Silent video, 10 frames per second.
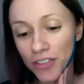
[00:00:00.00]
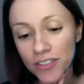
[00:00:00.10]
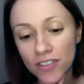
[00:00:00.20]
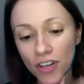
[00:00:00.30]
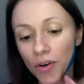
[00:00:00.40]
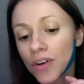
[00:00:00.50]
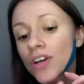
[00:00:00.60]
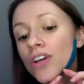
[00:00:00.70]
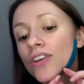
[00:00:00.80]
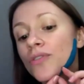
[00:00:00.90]
So
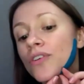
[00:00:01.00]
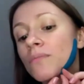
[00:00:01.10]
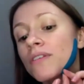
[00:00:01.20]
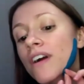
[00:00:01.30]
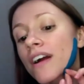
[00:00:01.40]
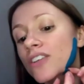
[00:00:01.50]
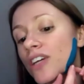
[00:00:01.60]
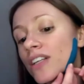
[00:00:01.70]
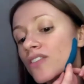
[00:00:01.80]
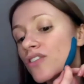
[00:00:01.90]
you can be very
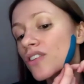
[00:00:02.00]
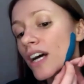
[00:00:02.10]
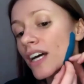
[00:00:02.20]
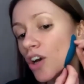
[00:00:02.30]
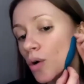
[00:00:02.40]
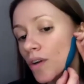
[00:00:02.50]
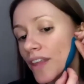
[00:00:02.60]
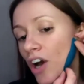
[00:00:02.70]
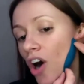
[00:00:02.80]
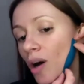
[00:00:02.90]
gentle and go in the
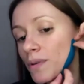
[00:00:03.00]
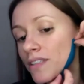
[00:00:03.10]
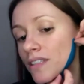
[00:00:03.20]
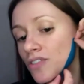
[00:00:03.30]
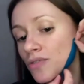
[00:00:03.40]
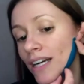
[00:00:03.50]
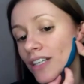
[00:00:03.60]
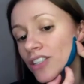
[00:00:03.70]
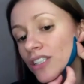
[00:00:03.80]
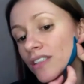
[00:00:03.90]
opposite
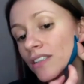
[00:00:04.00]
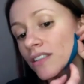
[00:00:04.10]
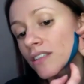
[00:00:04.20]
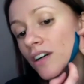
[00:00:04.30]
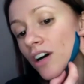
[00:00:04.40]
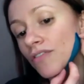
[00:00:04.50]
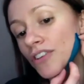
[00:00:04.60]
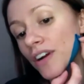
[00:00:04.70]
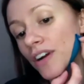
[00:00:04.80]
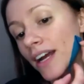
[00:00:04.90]
direction of
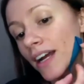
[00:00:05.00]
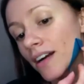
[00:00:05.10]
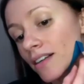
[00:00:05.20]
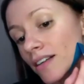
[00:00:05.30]
your hair.